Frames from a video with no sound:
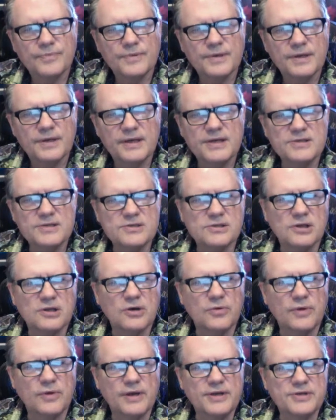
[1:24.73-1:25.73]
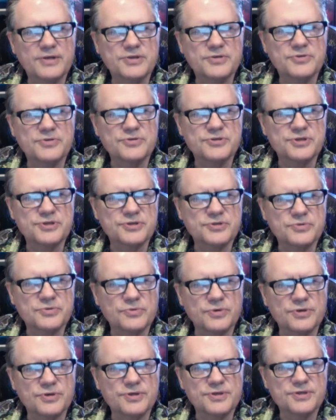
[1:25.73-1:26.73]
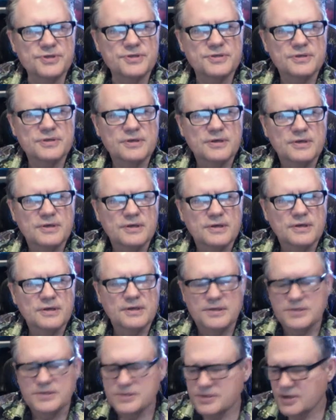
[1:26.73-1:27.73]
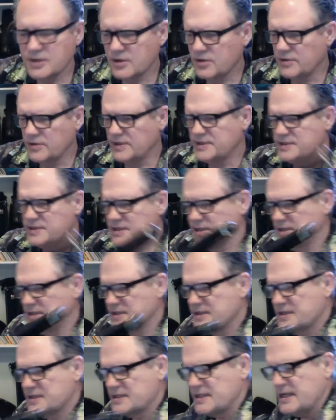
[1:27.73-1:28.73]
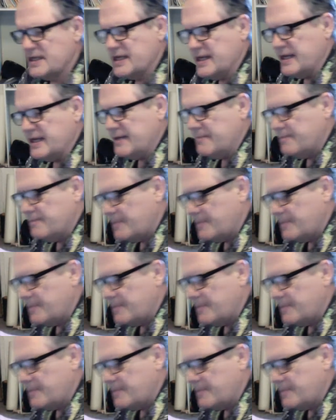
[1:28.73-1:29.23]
His low register is just gorgeous. So it's in C,